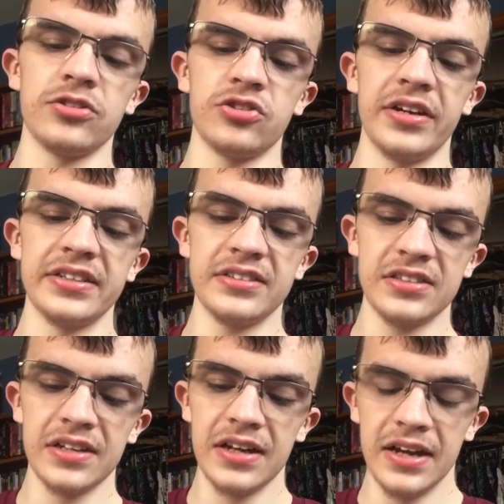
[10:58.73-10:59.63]
trades,
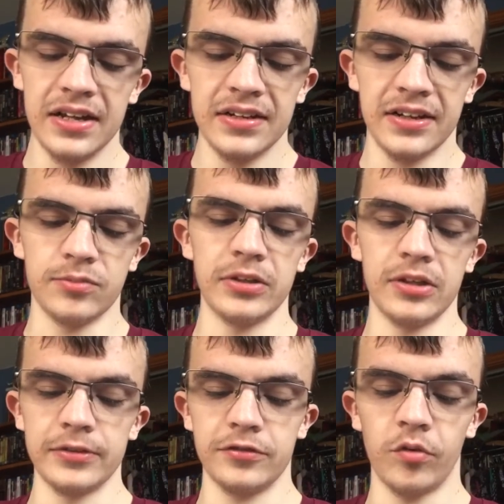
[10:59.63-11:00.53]
because one of
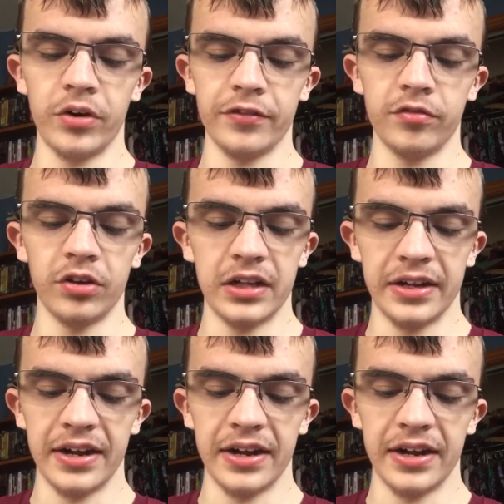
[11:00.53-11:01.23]
them was forty four ninety